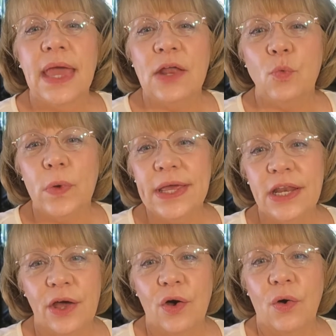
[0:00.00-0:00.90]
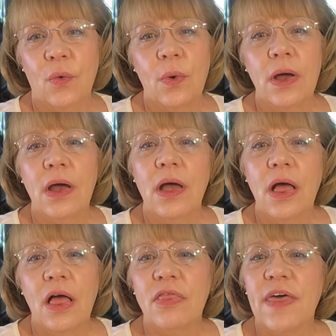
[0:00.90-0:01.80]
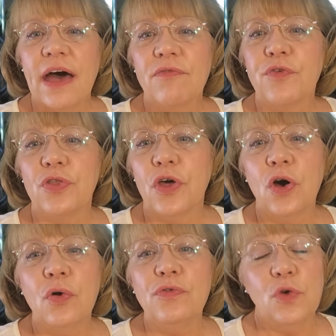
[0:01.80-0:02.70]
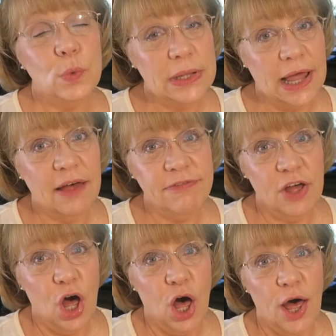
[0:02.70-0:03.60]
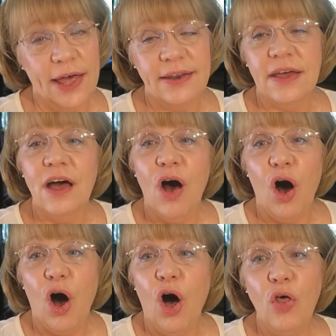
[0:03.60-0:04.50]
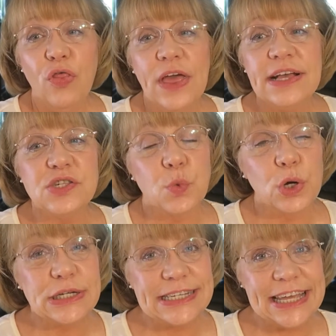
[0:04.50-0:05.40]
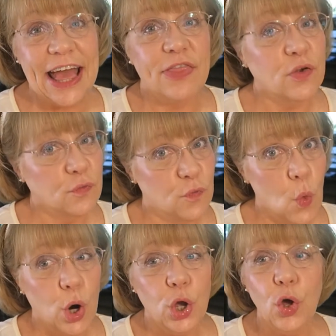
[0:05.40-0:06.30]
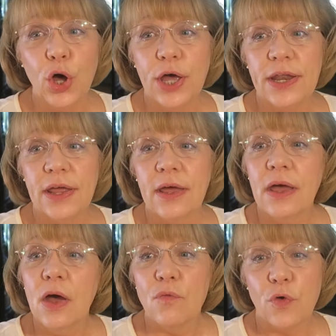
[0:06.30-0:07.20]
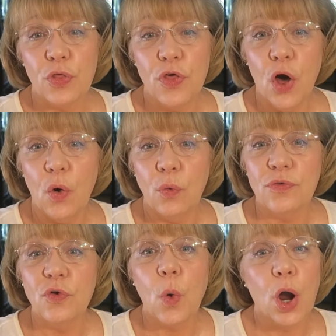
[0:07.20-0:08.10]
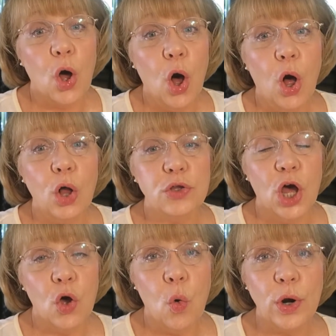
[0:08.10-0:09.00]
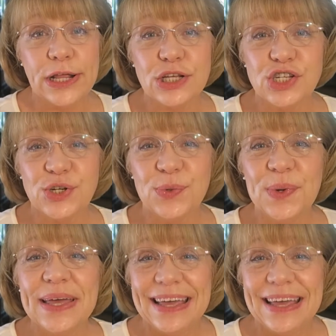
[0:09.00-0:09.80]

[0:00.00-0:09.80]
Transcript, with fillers: And we know that for those who love God, all things work together for good for those who are called according to